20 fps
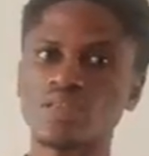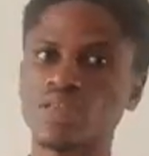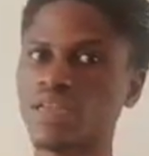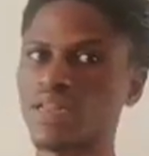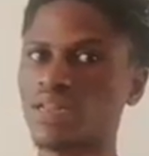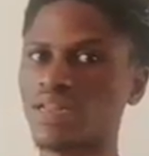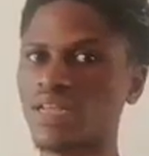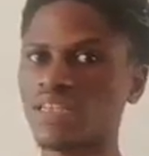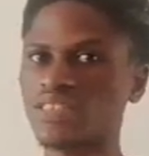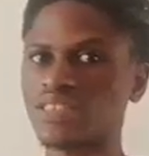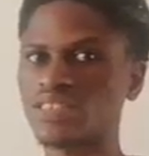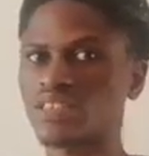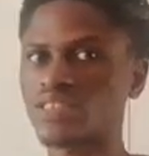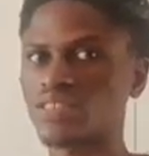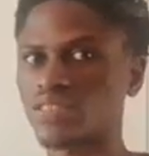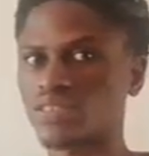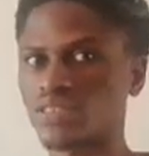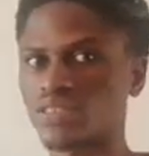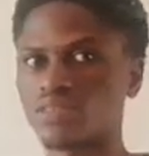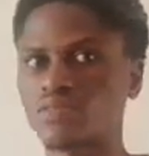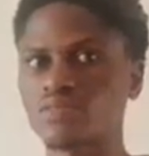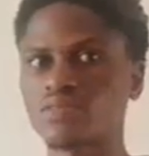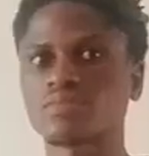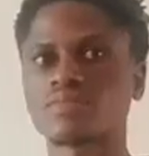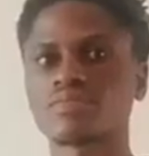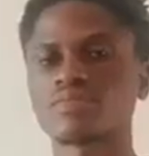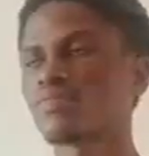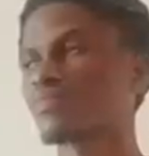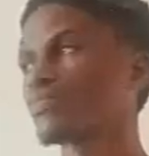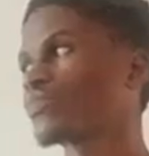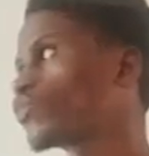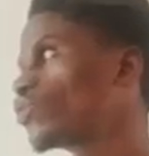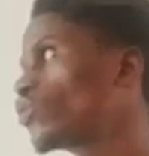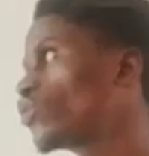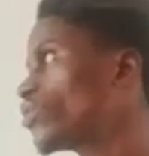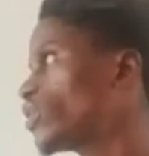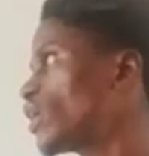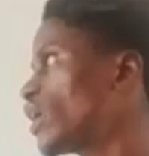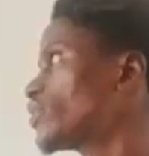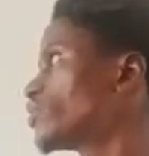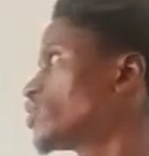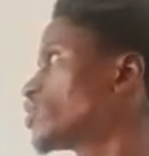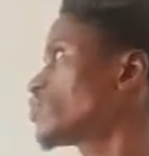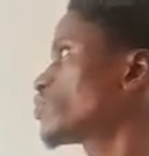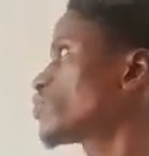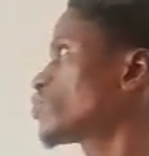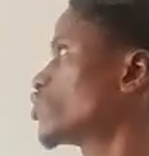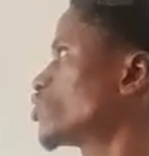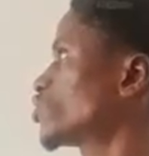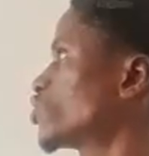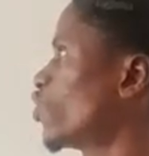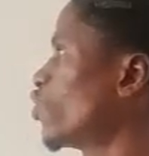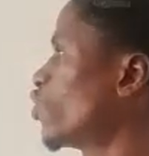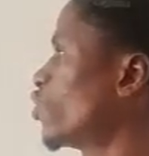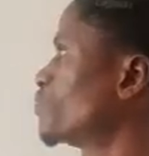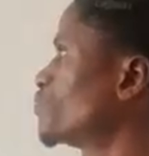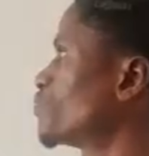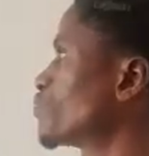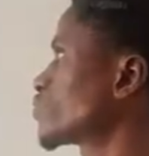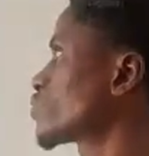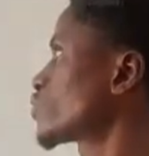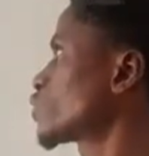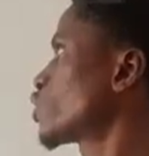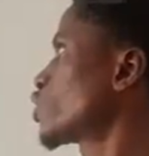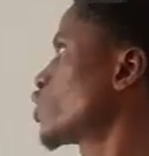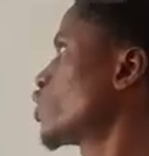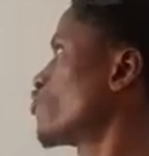elasticity. Alright, so